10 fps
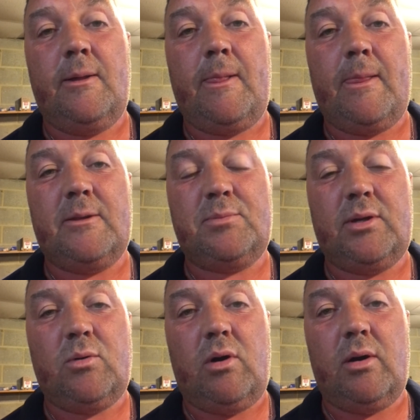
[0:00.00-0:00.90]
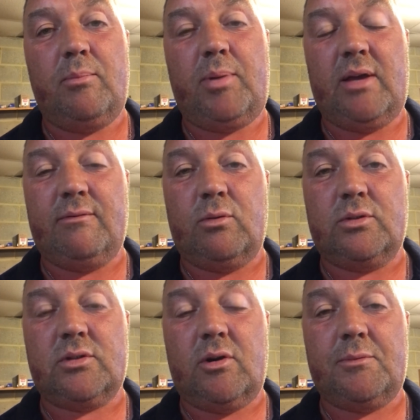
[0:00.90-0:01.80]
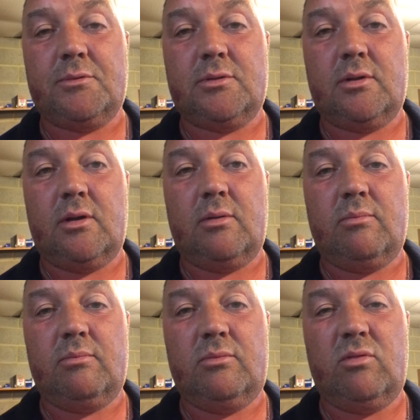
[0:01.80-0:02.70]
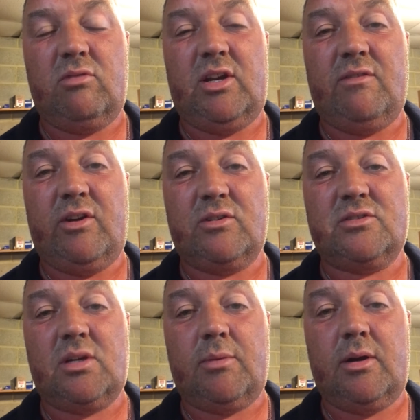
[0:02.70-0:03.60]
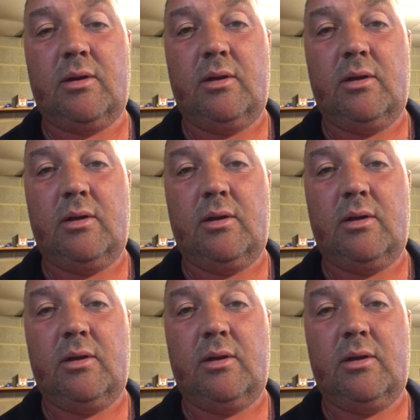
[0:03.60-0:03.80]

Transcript: And it's been quite painful at times. Um, not really a very good summer.